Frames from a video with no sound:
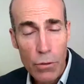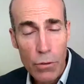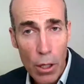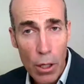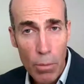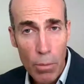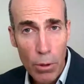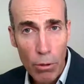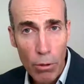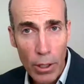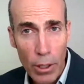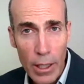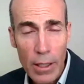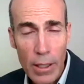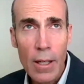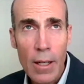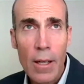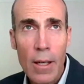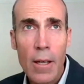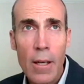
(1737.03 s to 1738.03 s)
of term
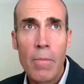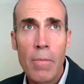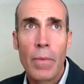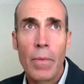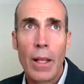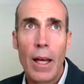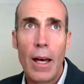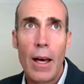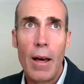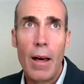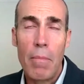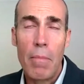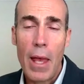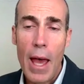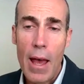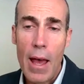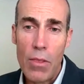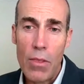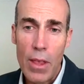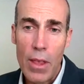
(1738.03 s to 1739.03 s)
3.
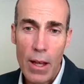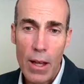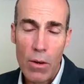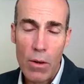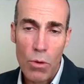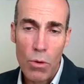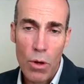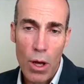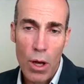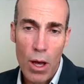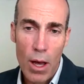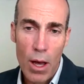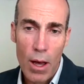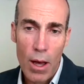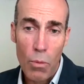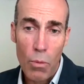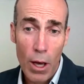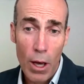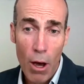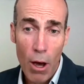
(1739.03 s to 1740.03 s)
And then
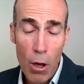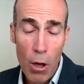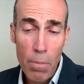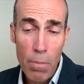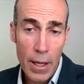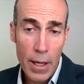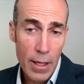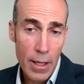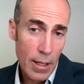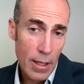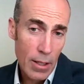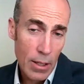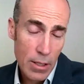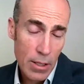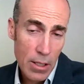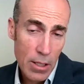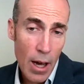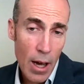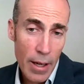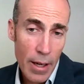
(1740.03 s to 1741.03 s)
we're hoping, and the
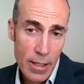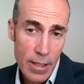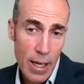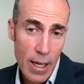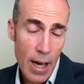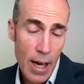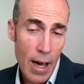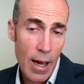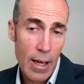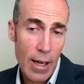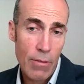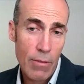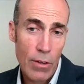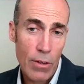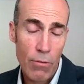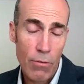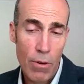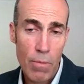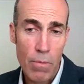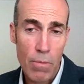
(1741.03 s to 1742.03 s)
signs are
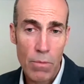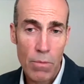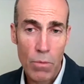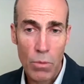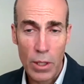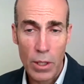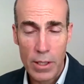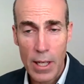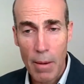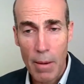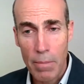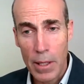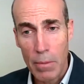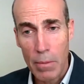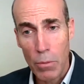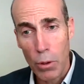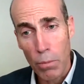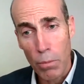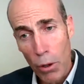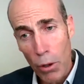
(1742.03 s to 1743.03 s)
even from what's
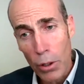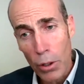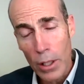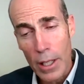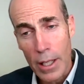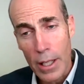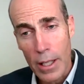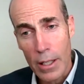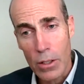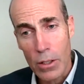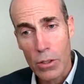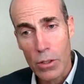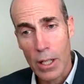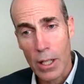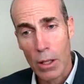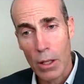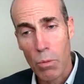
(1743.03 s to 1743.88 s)
happening more broadly in New